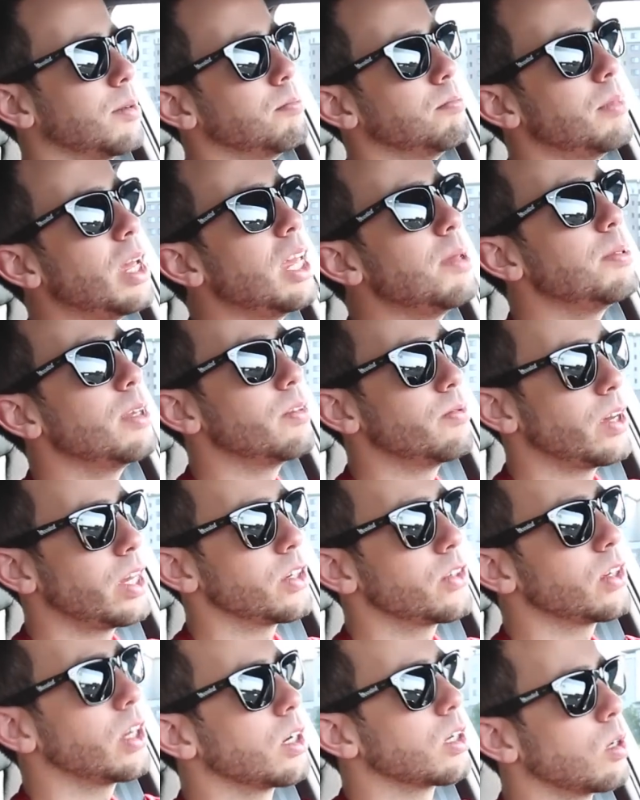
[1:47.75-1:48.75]
Maybe
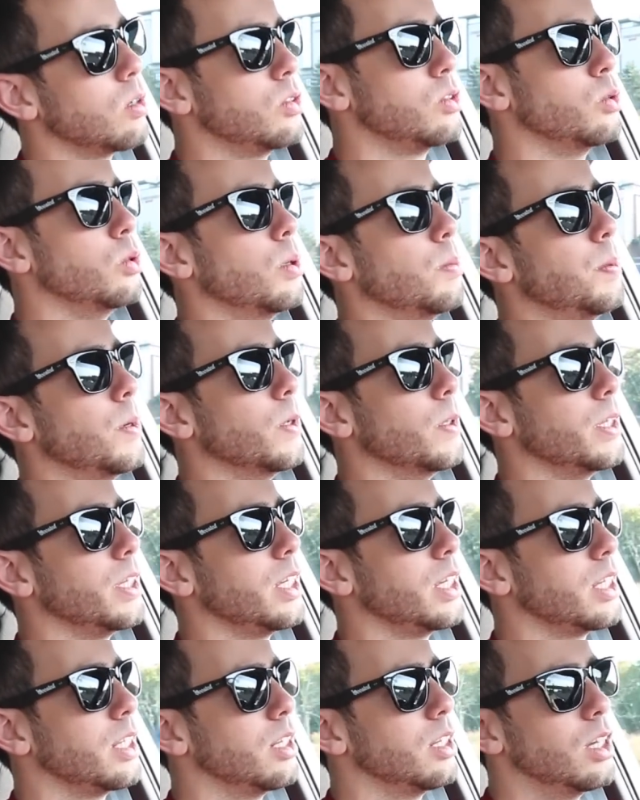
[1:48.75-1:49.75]
eventually I'll go dual
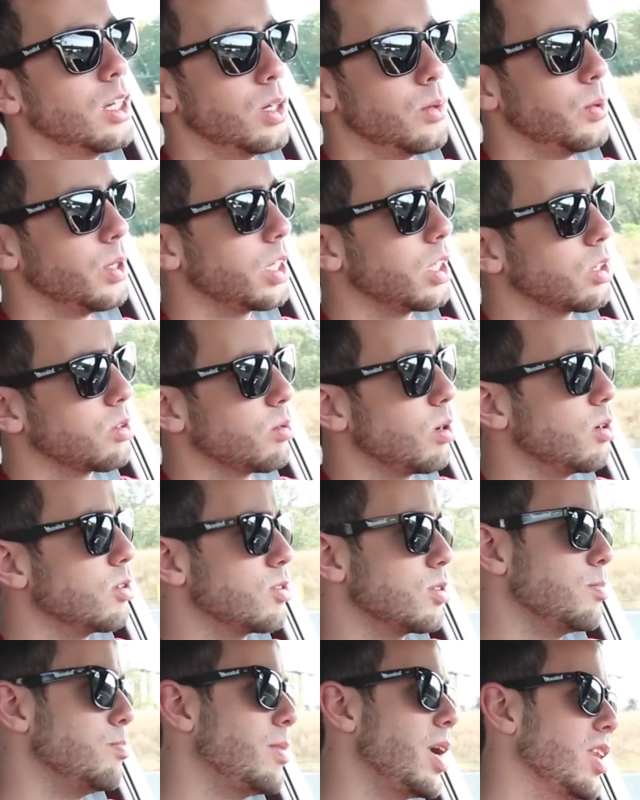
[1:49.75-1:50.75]
pulley and we can throw
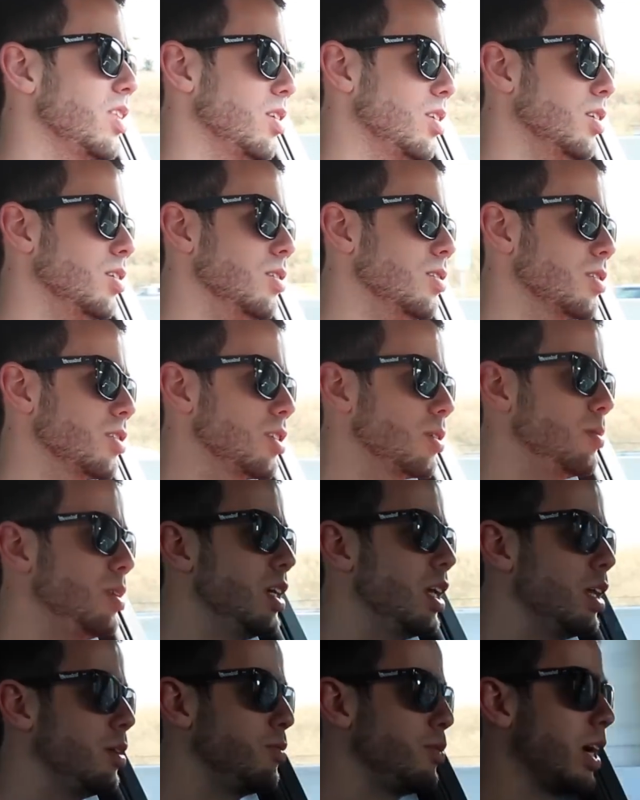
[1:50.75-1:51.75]
some methanol or some
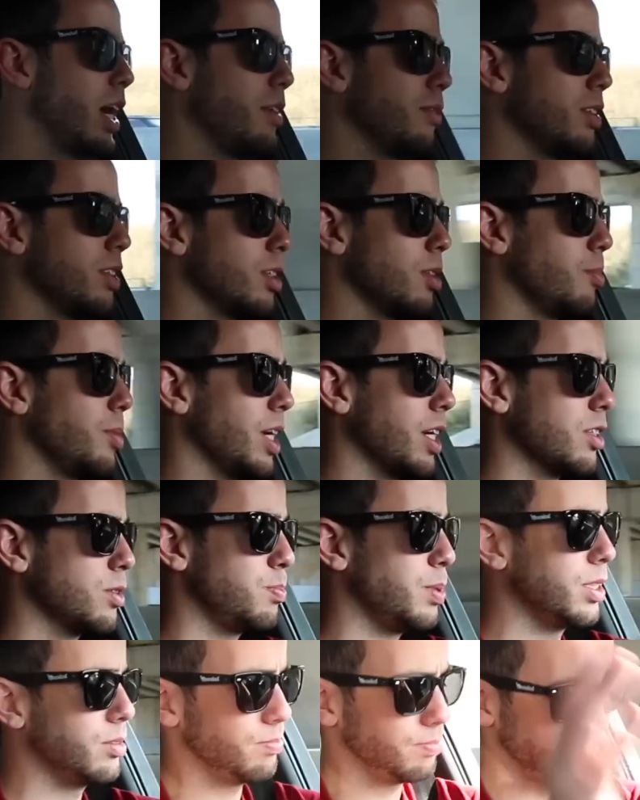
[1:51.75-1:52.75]
E85 into the mix,
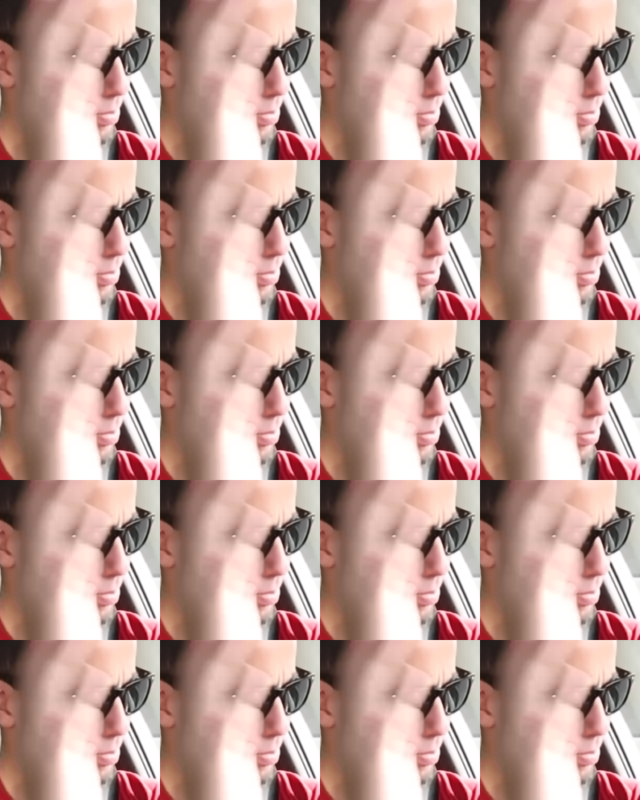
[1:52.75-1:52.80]
but